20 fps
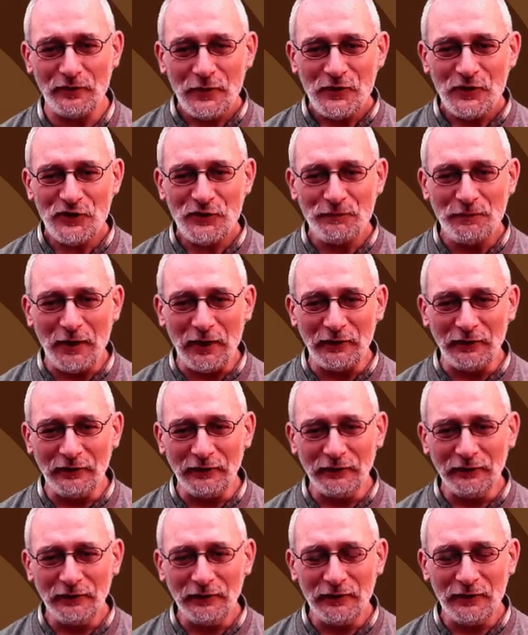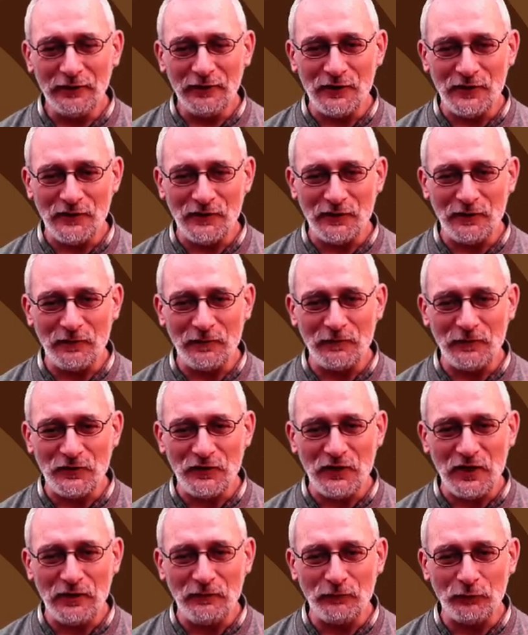spelling is the
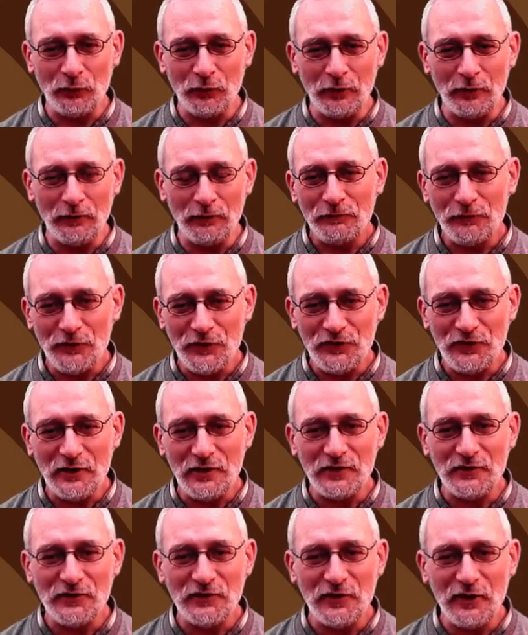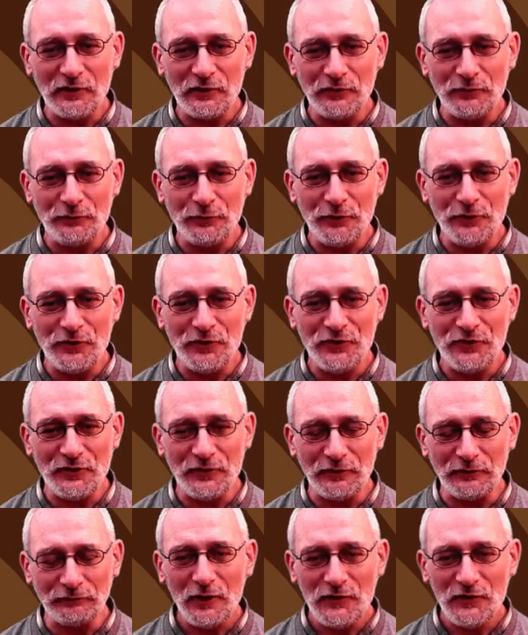same for first and second
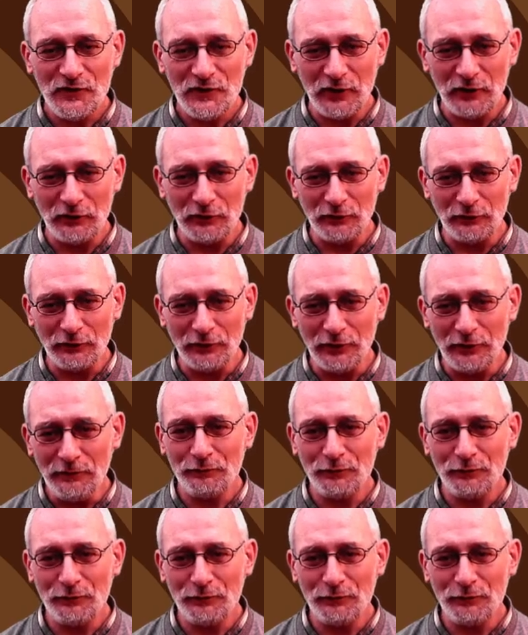person singular.